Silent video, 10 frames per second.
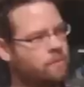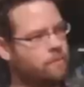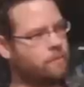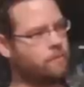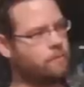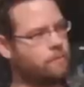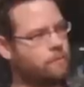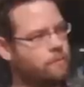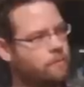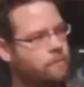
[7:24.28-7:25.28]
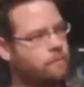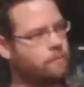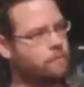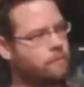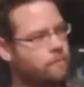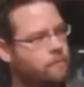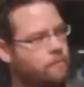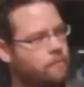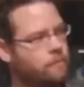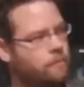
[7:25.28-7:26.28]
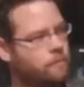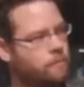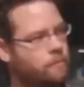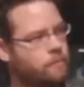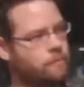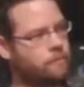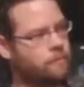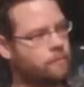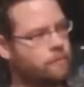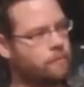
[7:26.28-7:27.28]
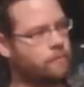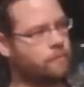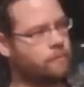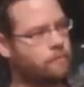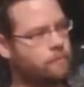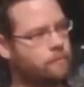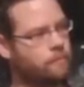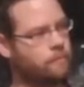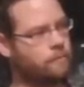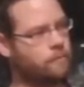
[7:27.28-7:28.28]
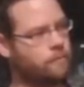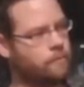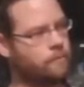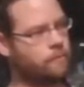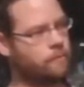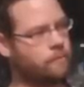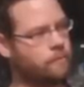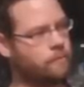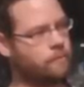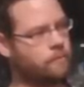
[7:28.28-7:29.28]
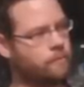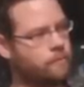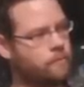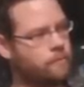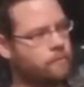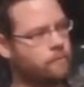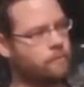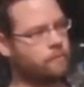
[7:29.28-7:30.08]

[no speech]